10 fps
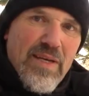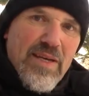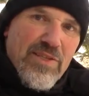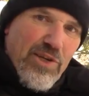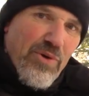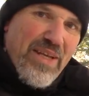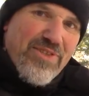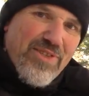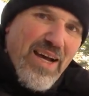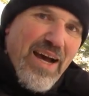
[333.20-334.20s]
So
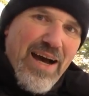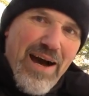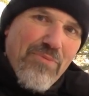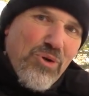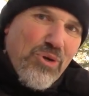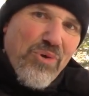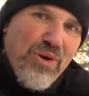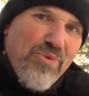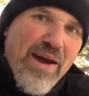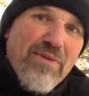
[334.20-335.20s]
it's hovering right
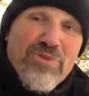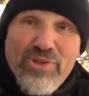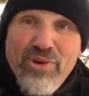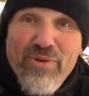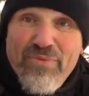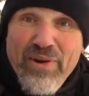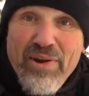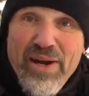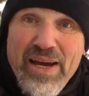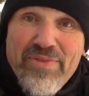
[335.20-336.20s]
around 0
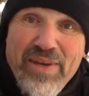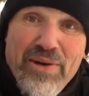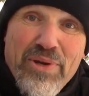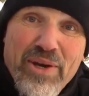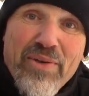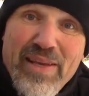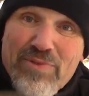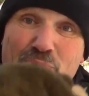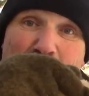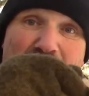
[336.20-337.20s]
Fahrenheit out here.
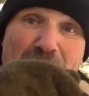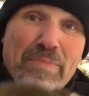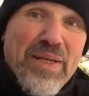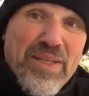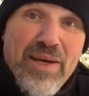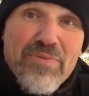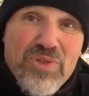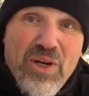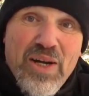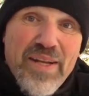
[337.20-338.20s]
That's why I have my gloves
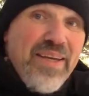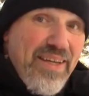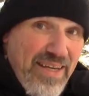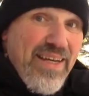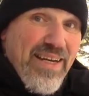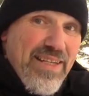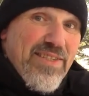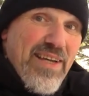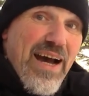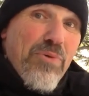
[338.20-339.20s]
on.
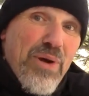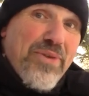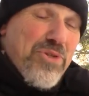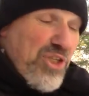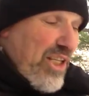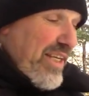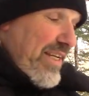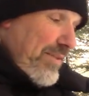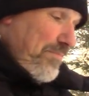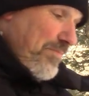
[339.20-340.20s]
It's rather chilly.
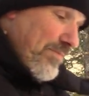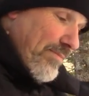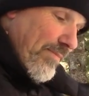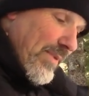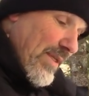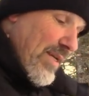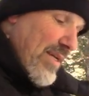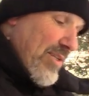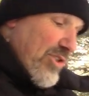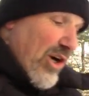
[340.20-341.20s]

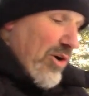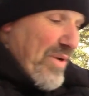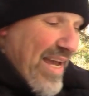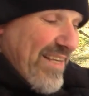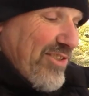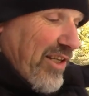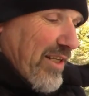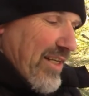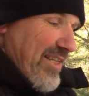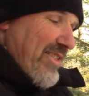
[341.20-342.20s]
So next on
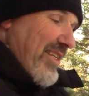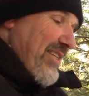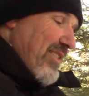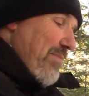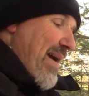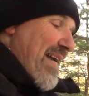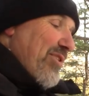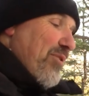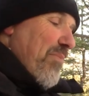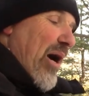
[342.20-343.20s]
the list is the
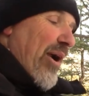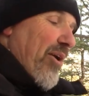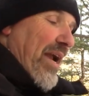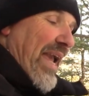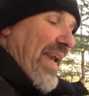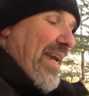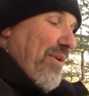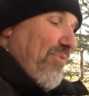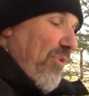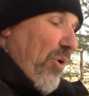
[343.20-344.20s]
Mastermeyer
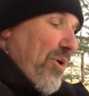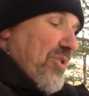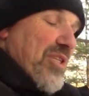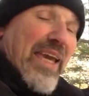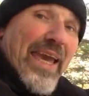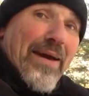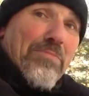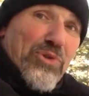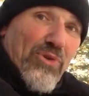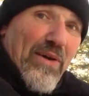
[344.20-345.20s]
Hand Forged
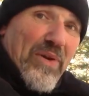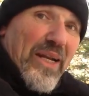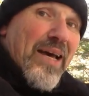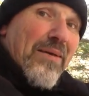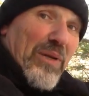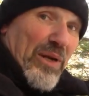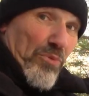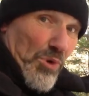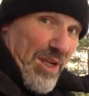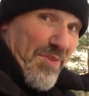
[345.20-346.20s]
Camp Trivet. I'm going to
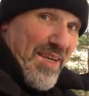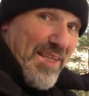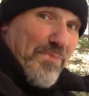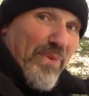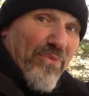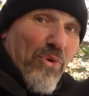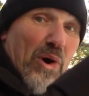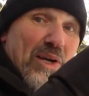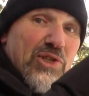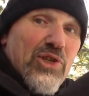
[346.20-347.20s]
read this before
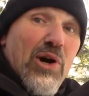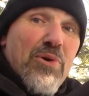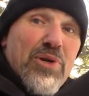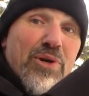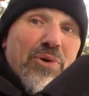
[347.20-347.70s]
I show you